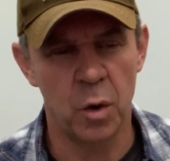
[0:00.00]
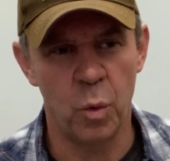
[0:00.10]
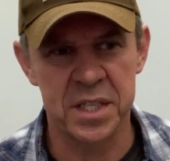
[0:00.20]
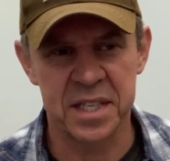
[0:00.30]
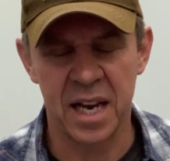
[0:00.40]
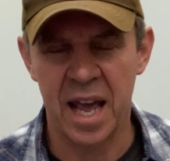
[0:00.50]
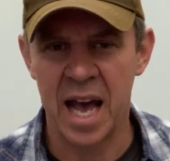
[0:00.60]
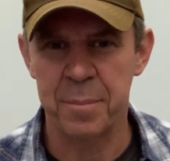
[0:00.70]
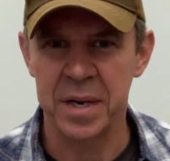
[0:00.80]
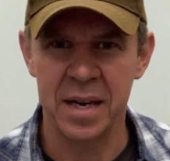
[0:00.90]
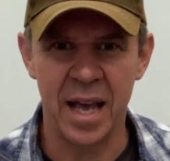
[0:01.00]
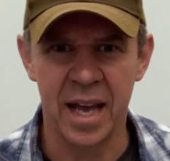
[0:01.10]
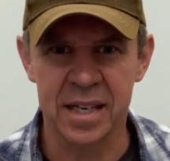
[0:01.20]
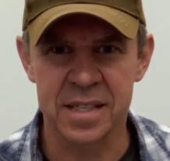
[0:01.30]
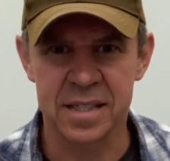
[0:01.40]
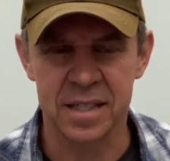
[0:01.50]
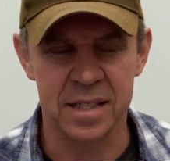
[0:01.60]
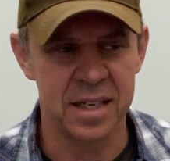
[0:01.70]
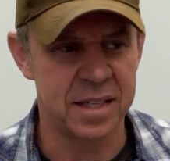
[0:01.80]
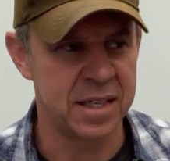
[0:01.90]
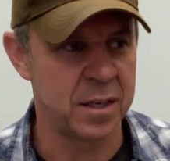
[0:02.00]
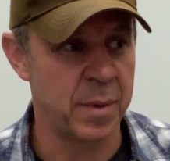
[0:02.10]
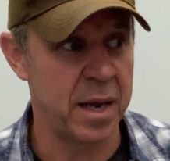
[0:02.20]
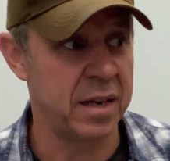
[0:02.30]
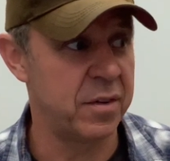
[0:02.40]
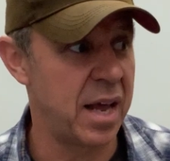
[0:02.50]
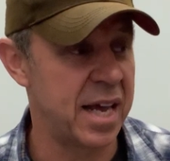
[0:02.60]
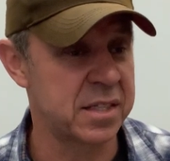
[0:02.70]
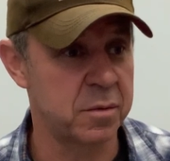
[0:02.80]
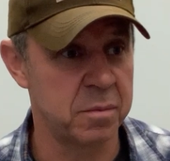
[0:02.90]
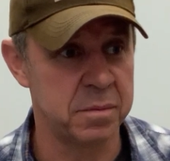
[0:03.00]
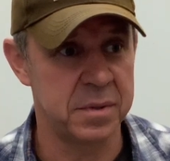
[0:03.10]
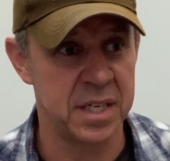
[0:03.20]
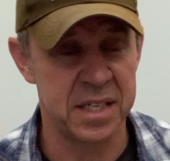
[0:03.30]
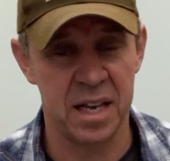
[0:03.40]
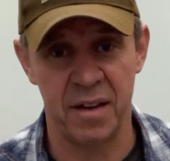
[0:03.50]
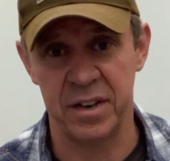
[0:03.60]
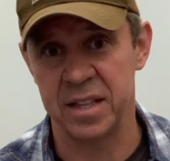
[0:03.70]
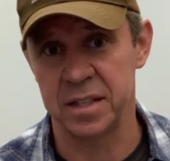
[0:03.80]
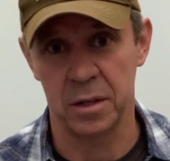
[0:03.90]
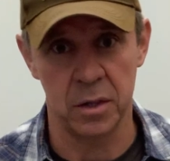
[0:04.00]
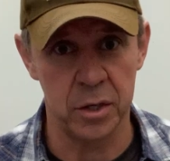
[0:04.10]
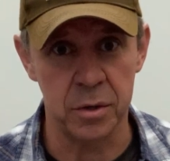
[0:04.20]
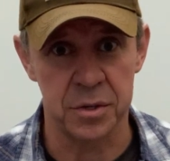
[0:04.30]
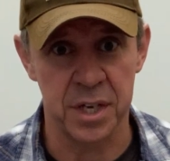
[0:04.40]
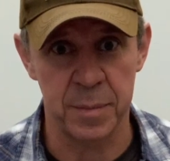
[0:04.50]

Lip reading: what's going to happen next? And then you might even ask, does he have anything to lose?